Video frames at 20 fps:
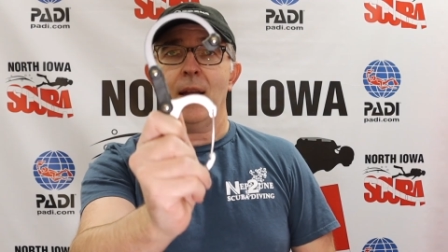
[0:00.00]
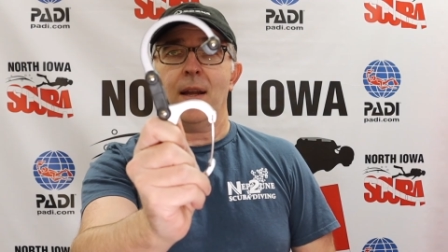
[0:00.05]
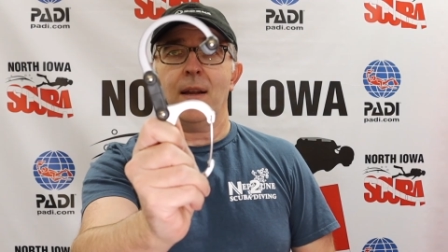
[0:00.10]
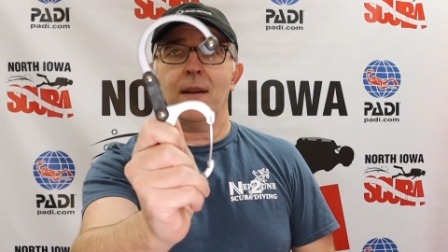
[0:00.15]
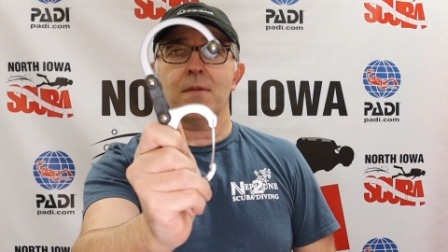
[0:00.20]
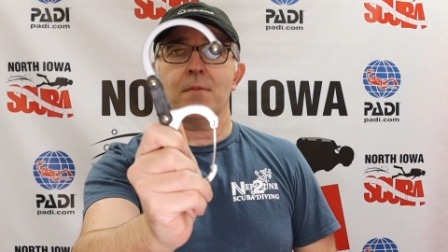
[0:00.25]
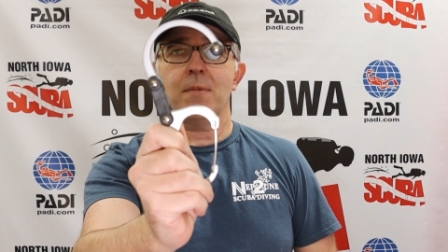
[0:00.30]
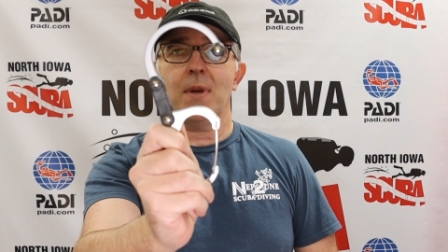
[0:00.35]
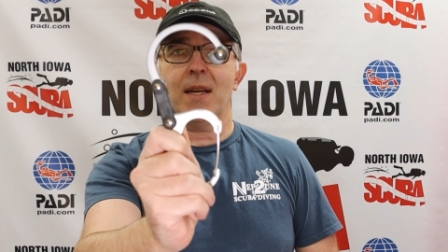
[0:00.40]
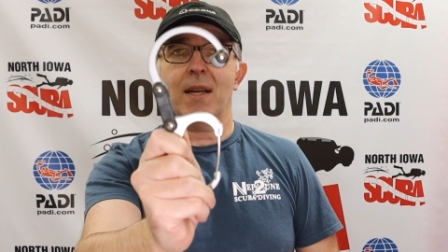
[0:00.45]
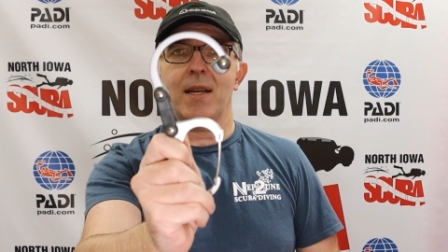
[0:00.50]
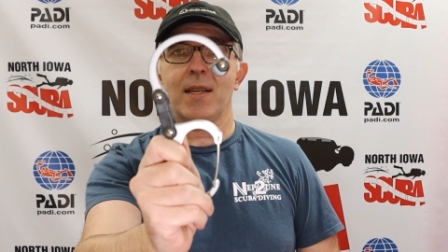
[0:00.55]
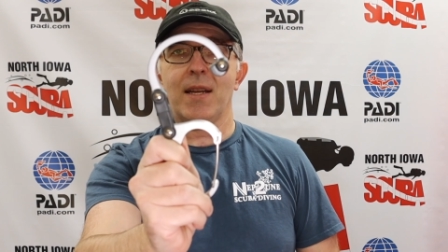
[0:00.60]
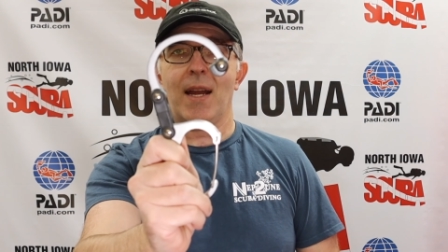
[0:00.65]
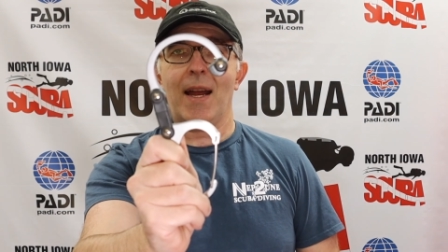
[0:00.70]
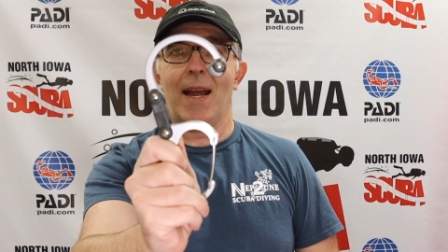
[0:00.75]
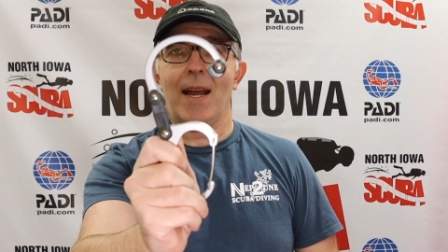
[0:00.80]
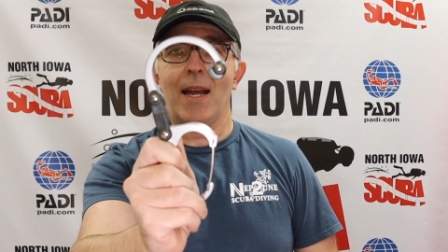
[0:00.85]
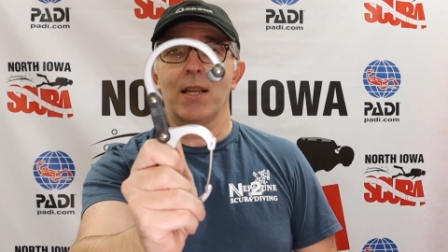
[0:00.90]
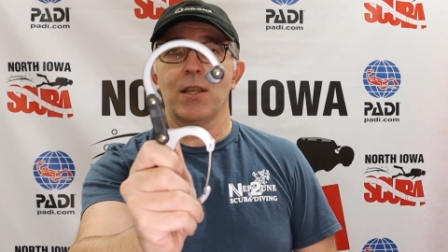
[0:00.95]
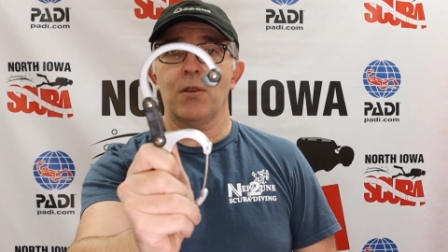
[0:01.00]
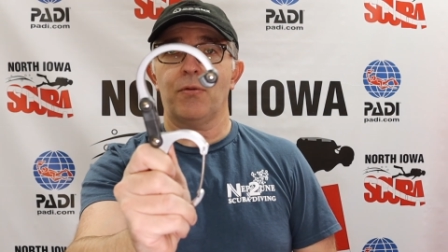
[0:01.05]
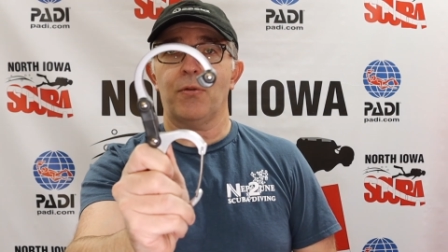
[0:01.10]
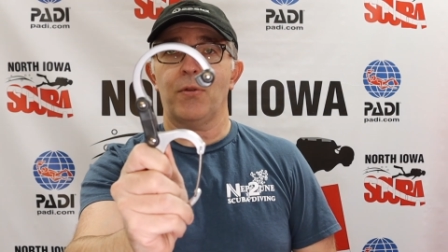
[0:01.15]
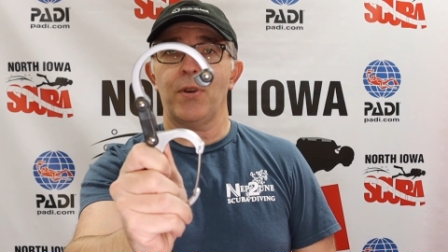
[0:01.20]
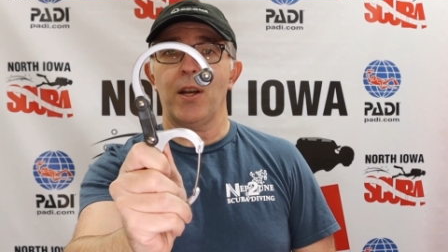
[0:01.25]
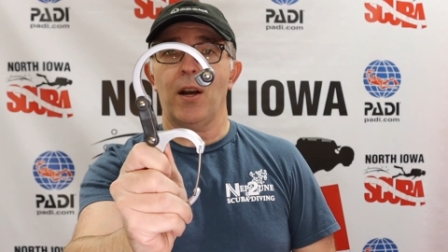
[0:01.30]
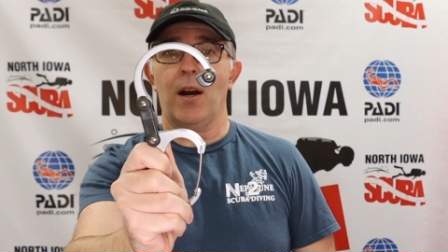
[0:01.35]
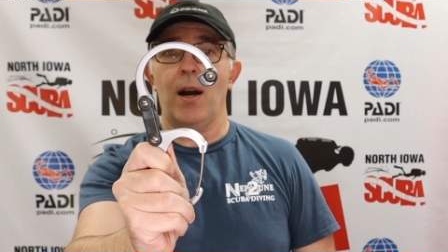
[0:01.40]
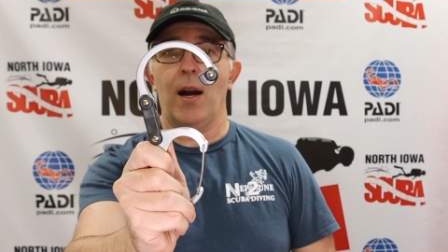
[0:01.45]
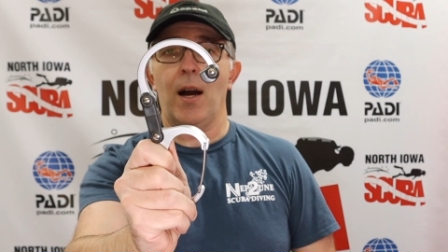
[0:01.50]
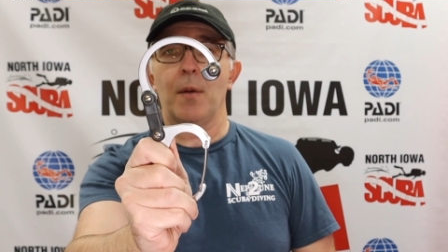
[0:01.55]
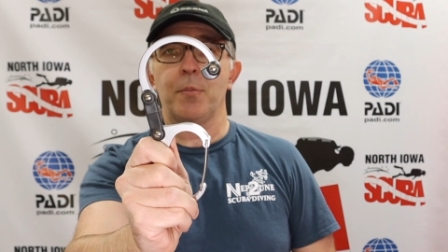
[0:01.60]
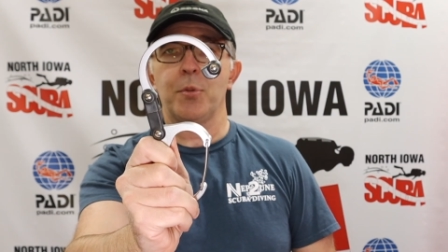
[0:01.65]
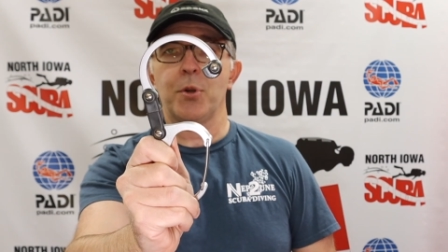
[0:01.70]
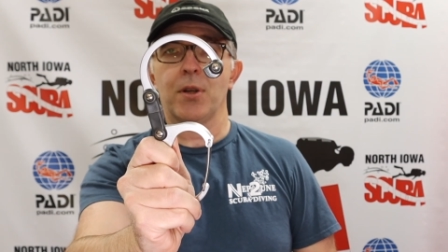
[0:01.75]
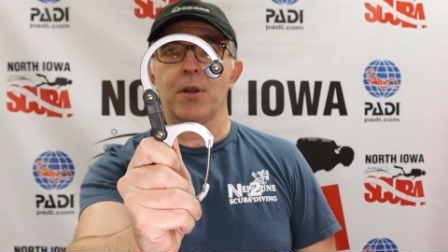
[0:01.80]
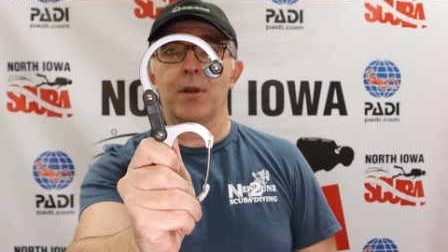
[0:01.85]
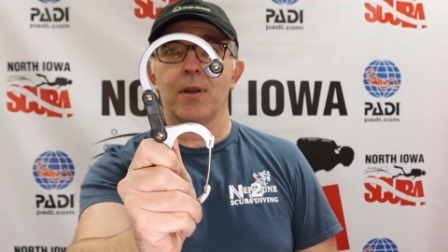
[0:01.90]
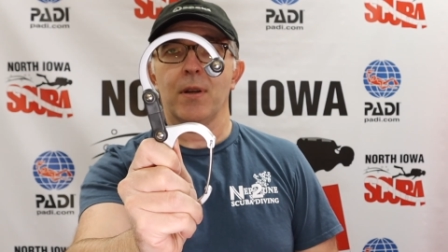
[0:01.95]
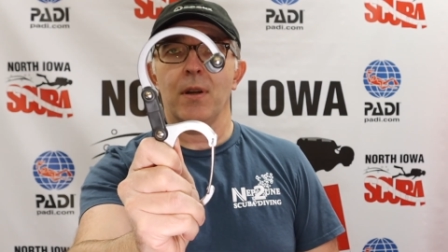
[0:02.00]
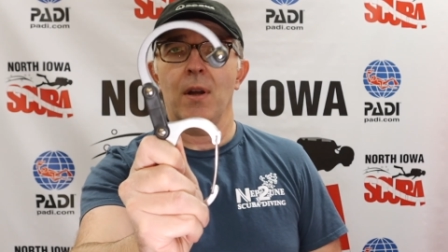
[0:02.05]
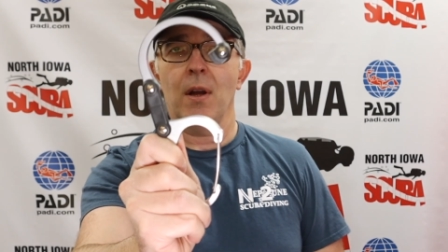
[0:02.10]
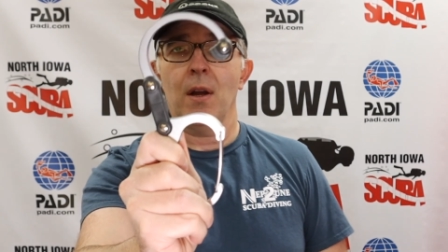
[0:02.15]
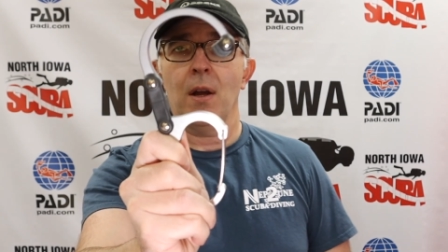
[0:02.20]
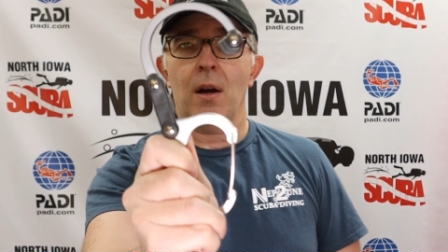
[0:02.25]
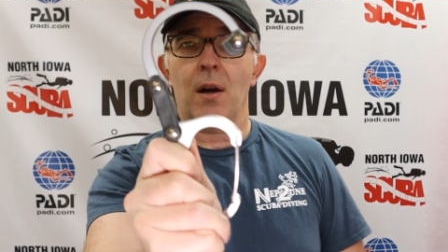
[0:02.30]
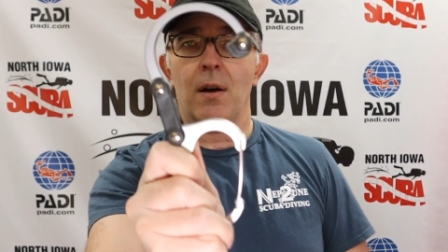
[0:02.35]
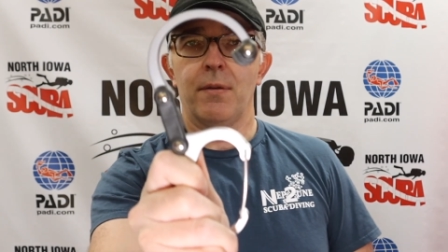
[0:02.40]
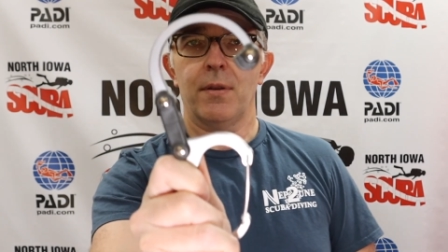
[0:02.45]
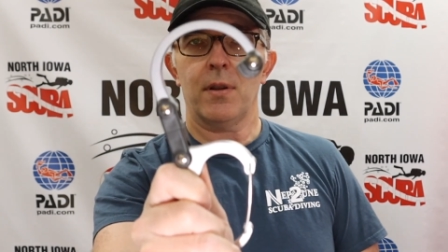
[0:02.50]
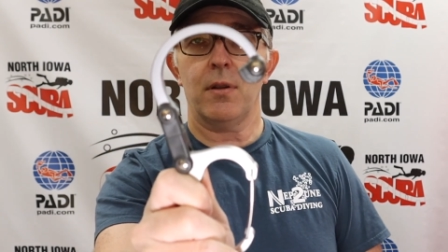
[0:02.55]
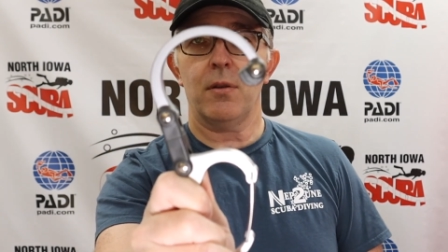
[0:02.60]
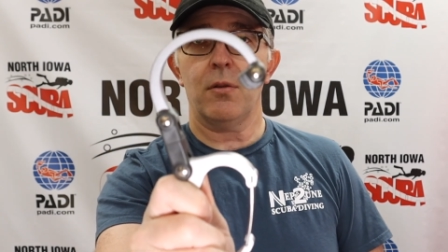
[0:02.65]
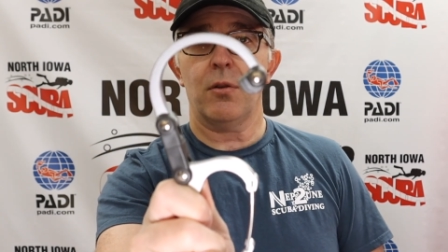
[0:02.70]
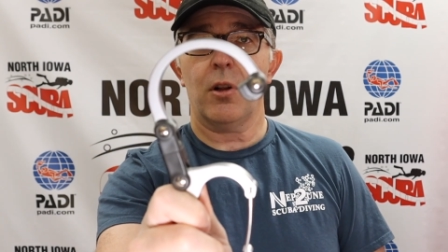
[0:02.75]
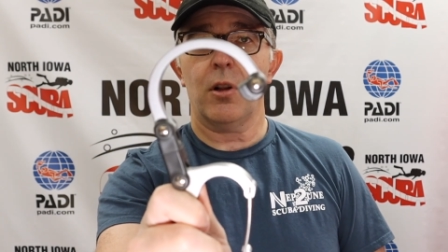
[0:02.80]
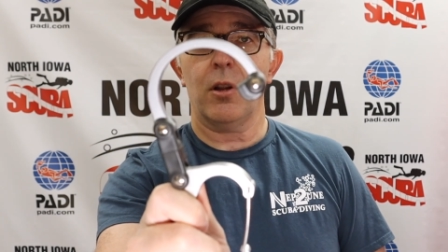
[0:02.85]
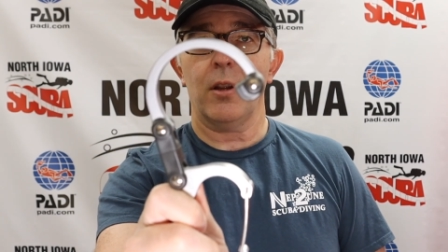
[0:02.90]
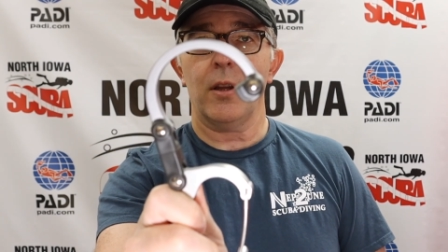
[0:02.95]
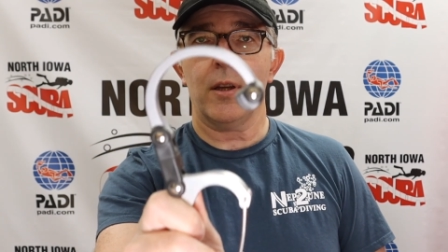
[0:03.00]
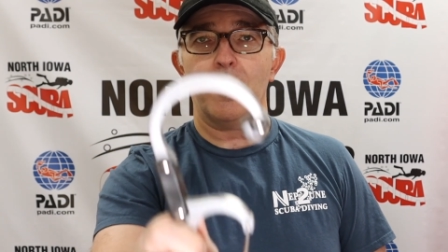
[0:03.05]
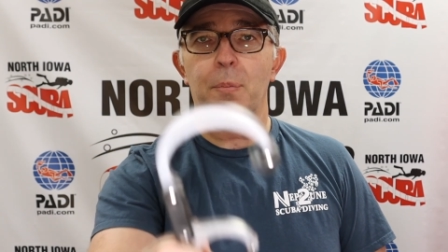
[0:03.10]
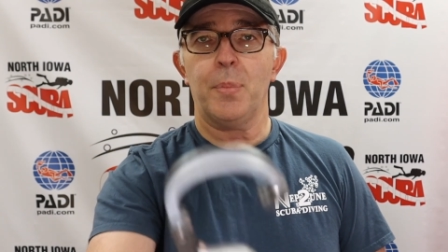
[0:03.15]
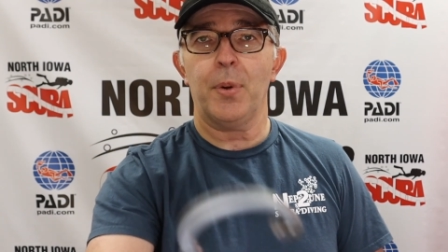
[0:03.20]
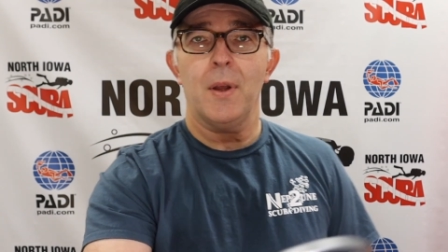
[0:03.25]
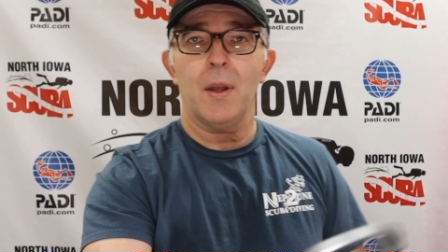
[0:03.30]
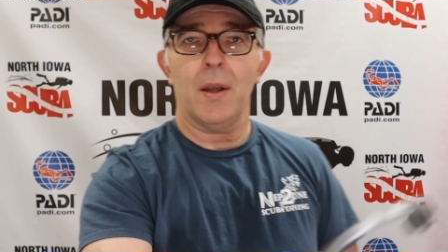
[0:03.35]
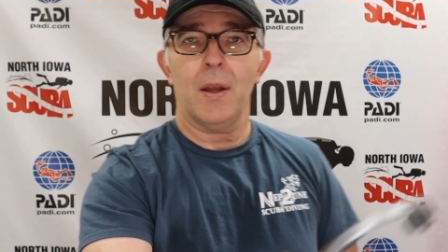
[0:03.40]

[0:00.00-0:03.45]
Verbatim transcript: it gives me a nice hands-free option of a little clip